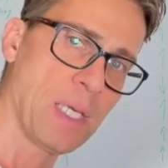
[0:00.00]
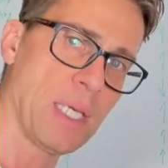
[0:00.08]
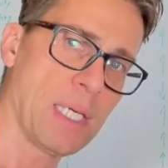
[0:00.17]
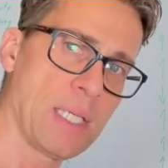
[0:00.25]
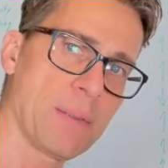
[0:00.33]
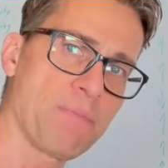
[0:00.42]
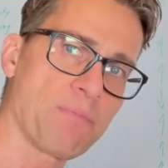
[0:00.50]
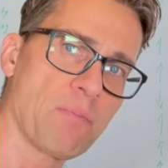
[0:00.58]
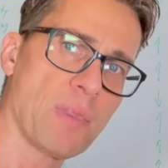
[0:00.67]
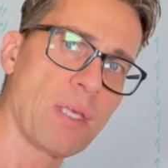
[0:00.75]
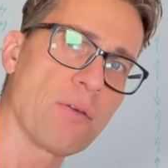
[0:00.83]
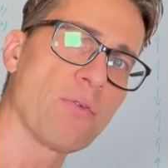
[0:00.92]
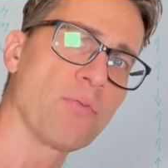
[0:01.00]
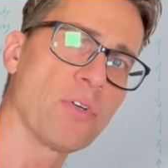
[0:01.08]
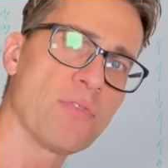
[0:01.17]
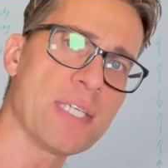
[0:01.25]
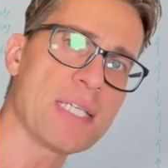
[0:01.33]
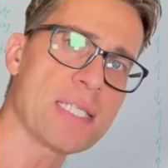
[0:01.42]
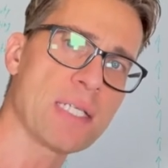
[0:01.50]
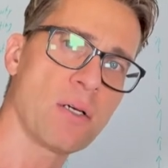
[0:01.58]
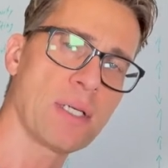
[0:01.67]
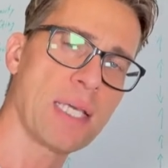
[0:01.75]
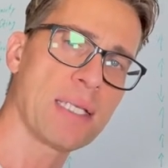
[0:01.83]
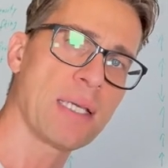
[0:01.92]
Um, for vegans, you
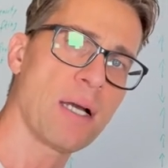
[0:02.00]
know, again,